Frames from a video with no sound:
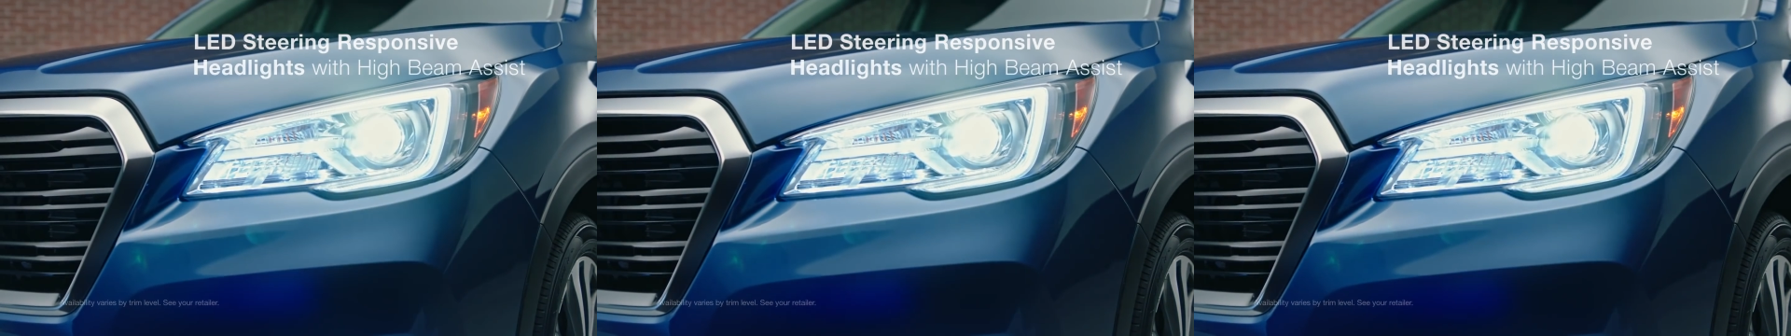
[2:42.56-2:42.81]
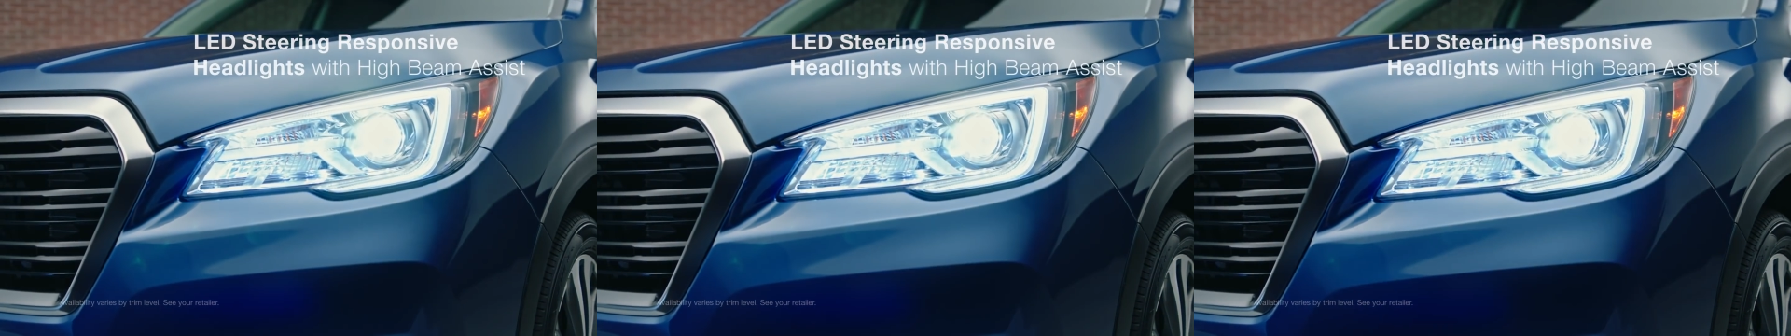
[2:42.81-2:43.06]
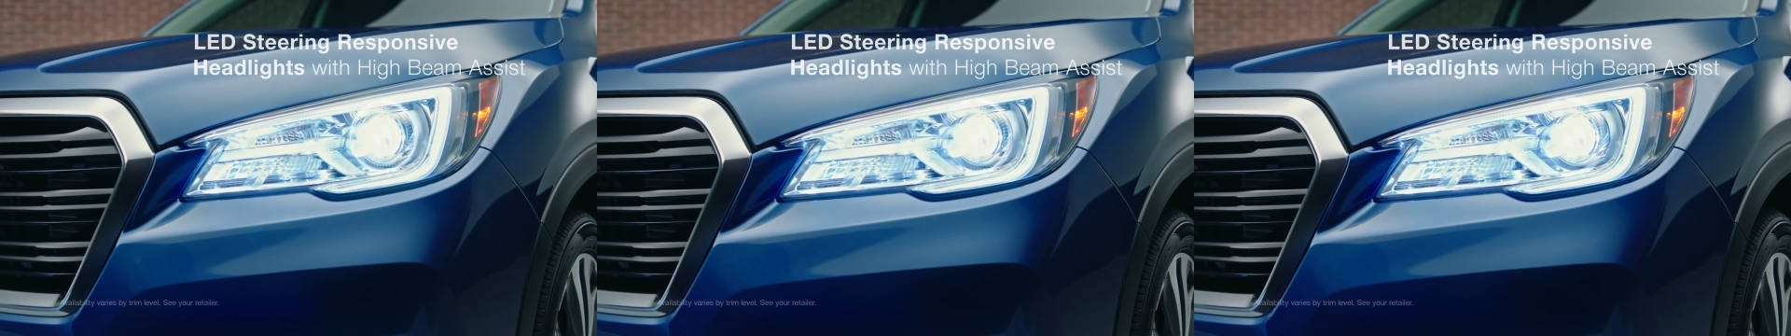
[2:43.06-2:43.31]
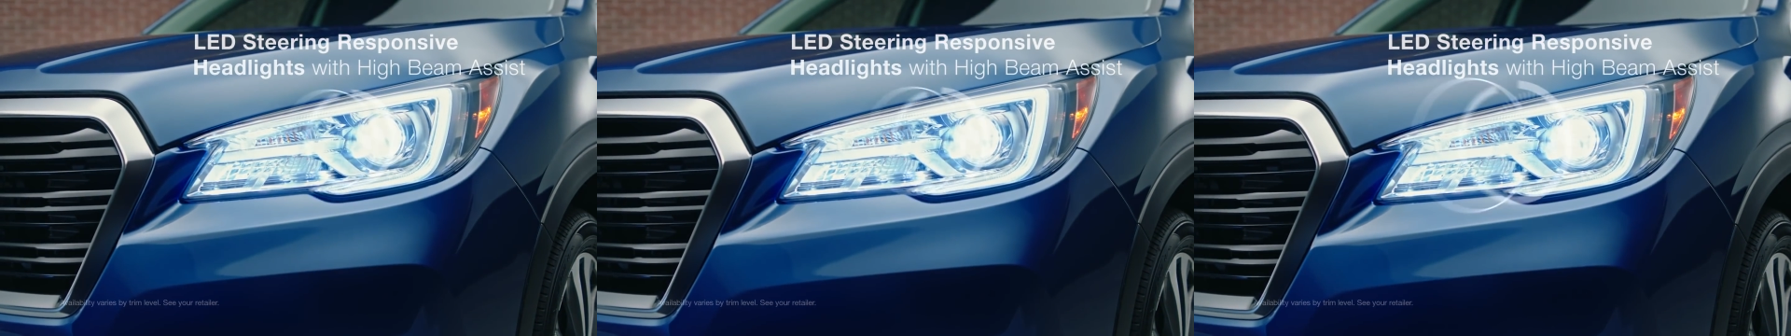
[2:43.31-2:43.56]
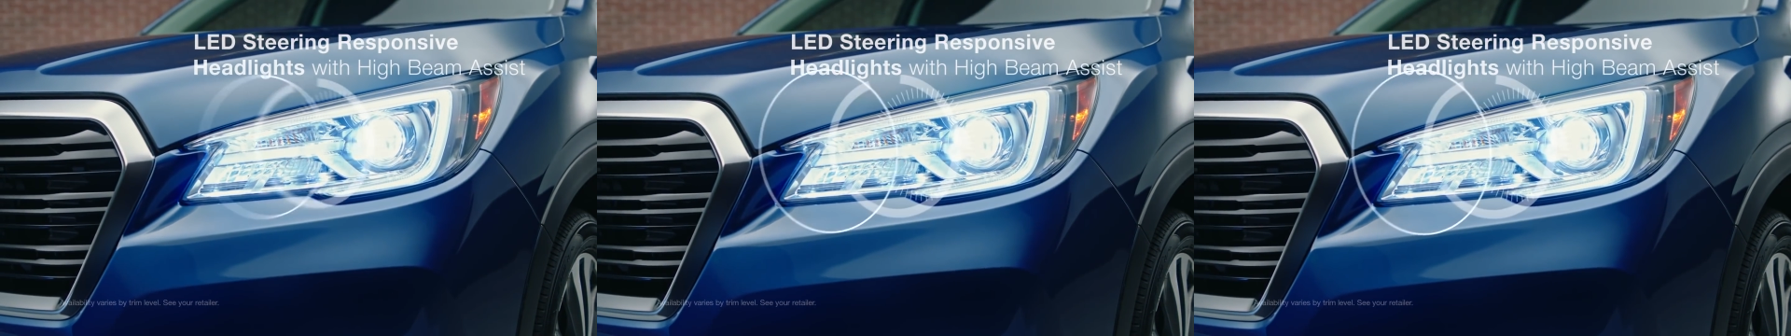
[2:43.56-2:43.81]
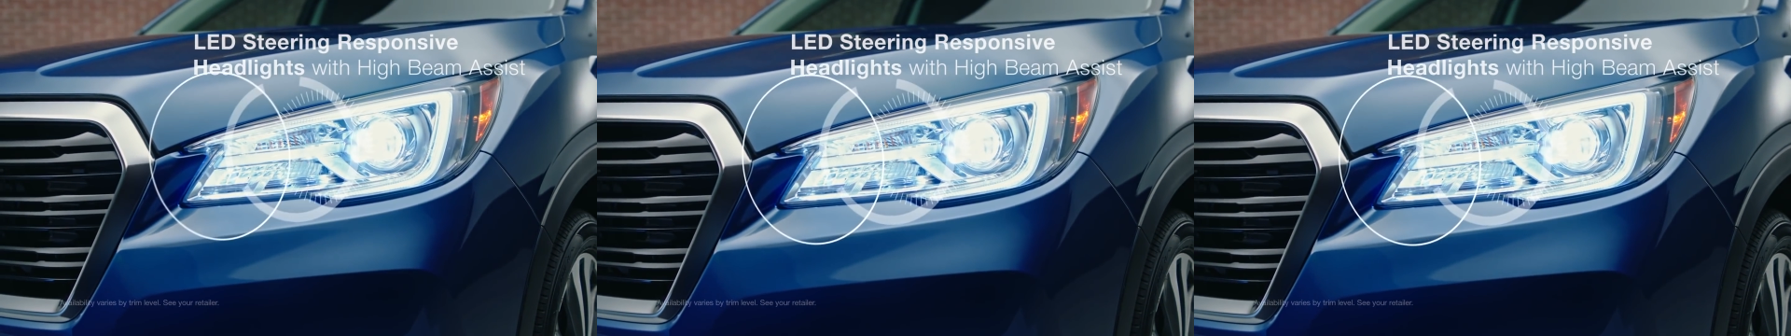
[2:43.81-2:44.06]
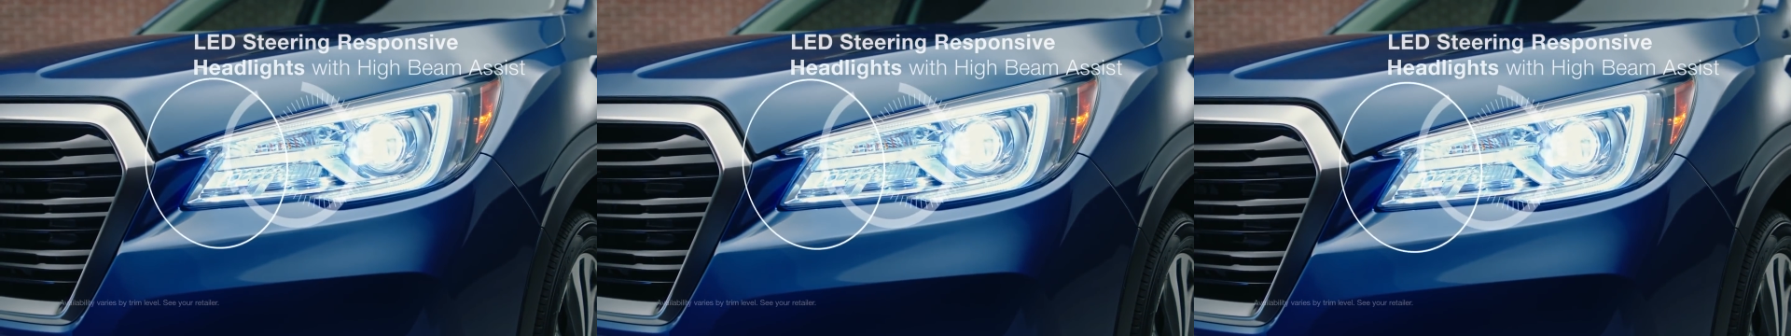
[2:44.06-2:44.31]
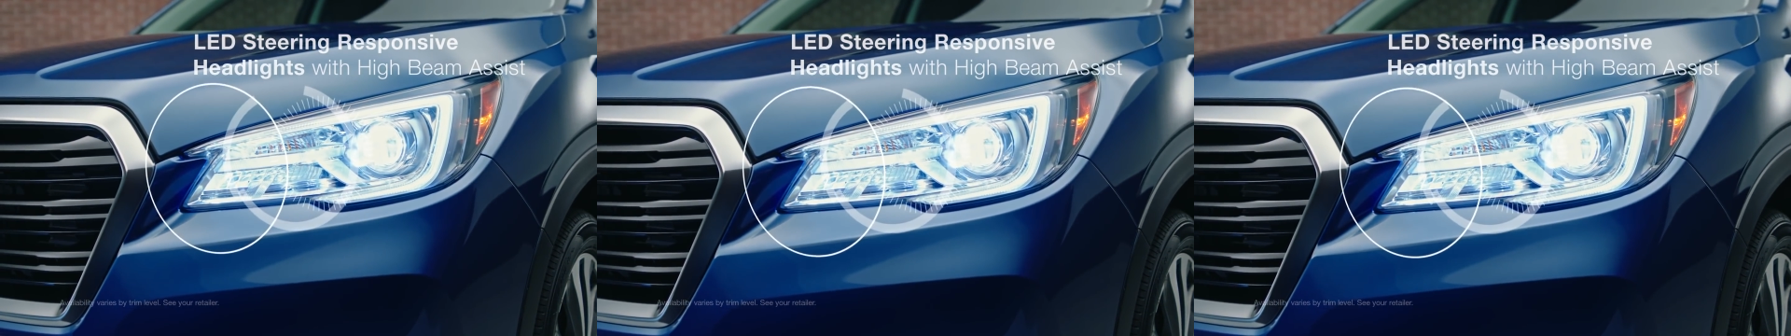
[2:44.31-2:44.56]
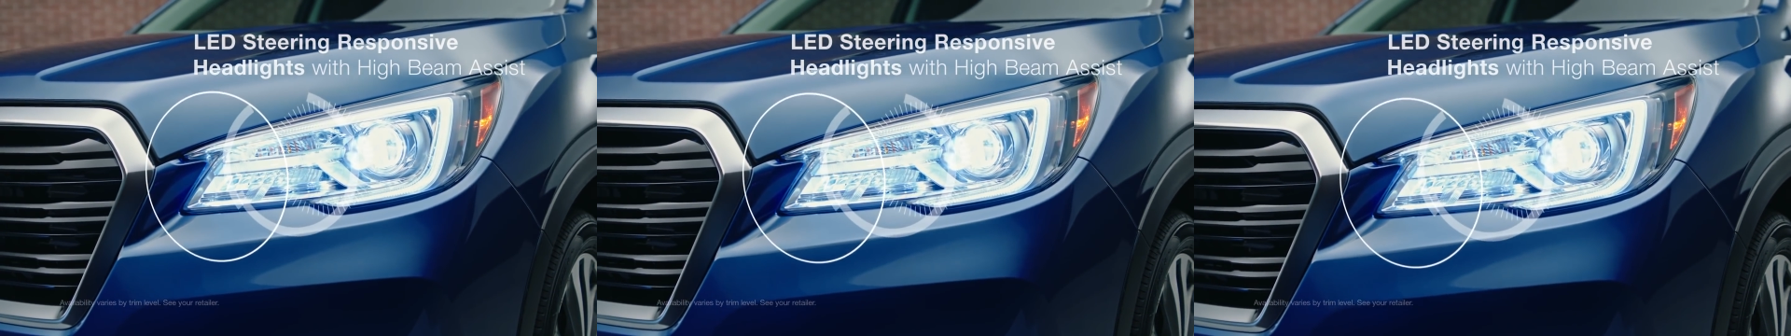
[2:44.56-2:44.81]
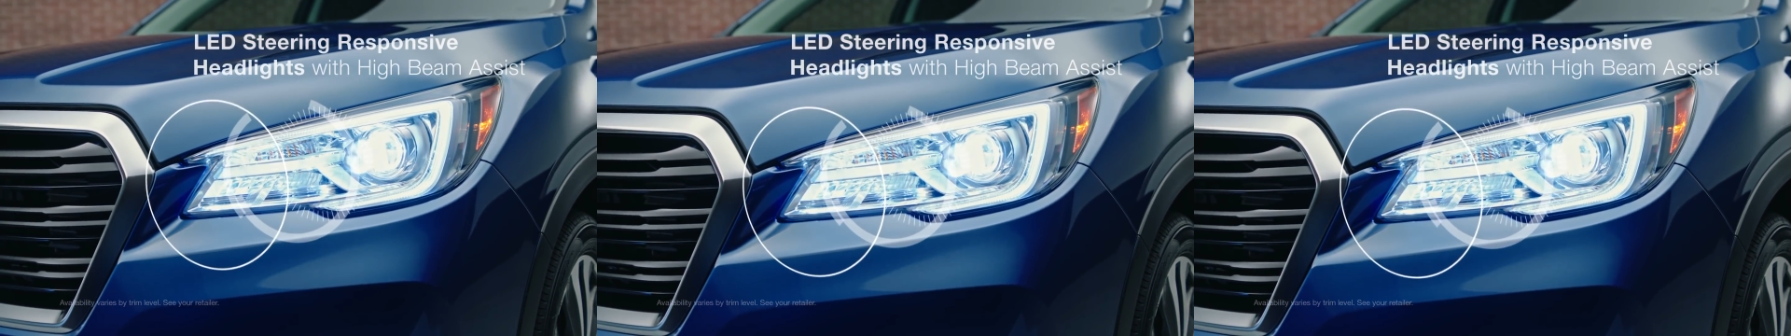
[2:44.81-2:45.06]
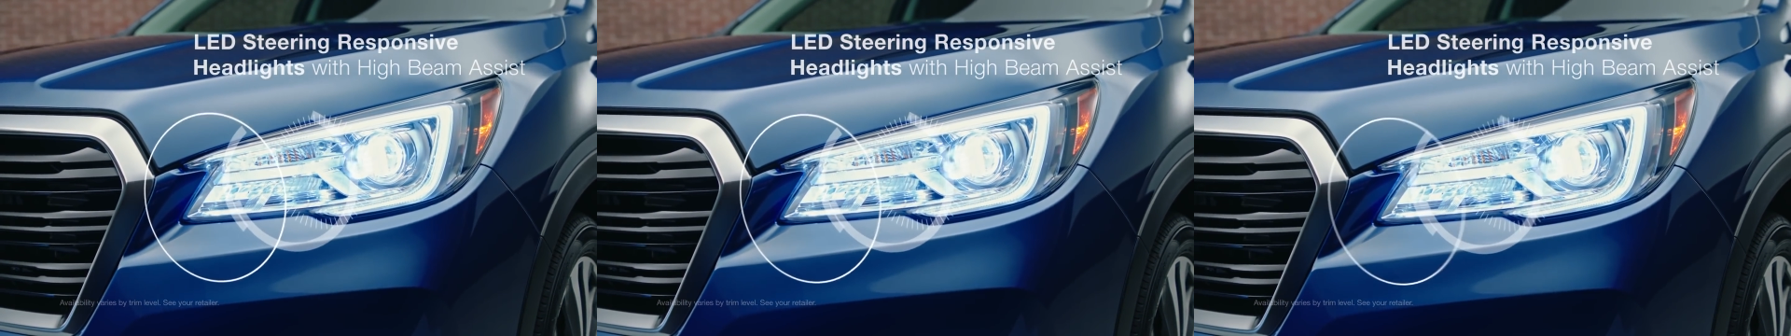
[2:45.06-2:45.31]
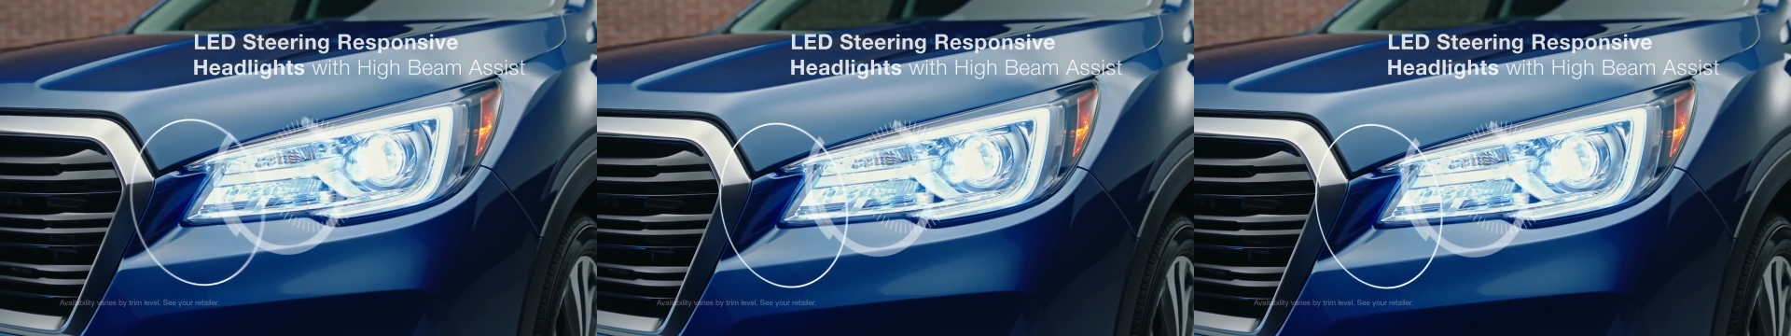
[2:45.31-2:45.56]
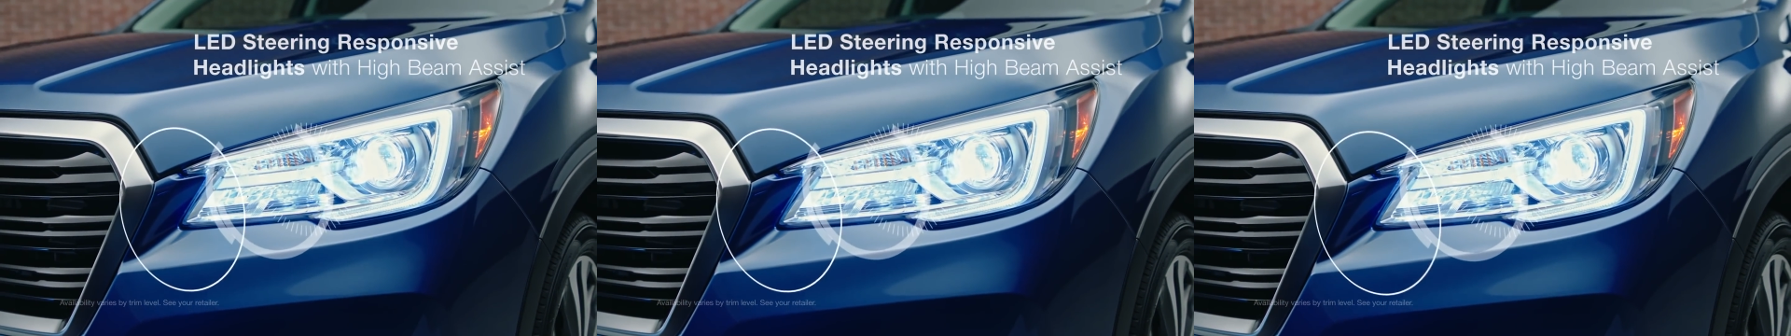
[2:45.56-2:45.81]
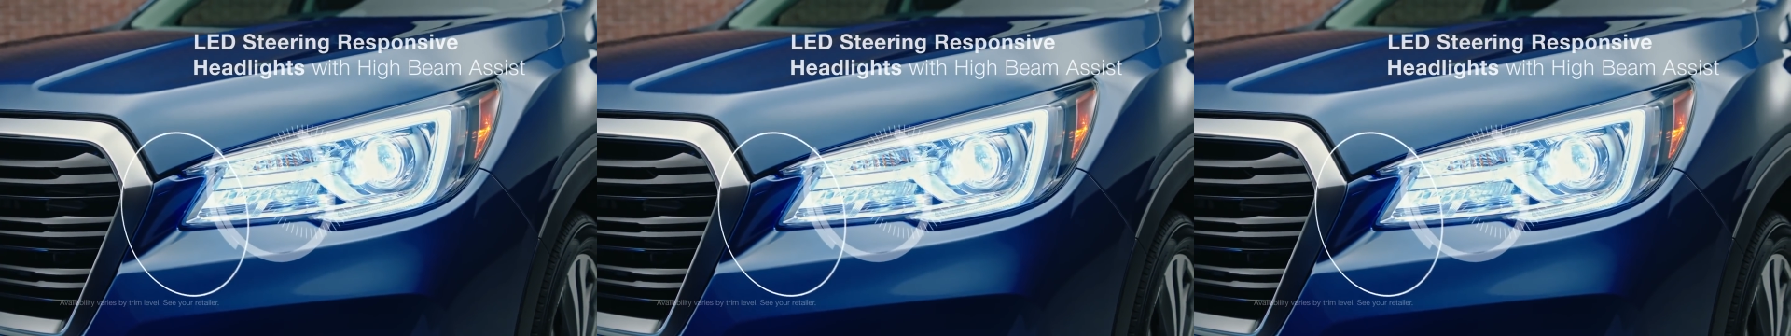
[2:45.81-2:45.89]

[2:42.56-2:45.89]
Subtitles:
(no speaker visible)